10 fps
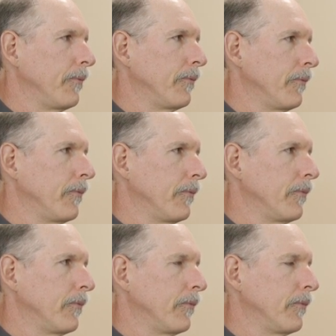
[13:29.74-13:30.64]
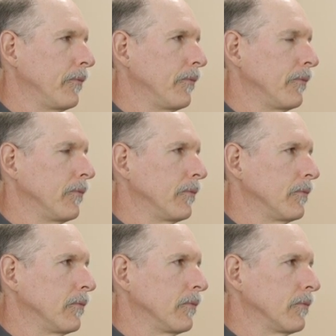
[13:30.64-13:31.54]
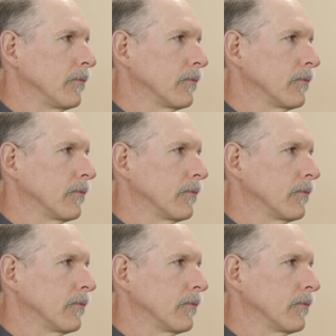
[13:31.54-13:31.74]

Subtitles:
This person isn't speaking.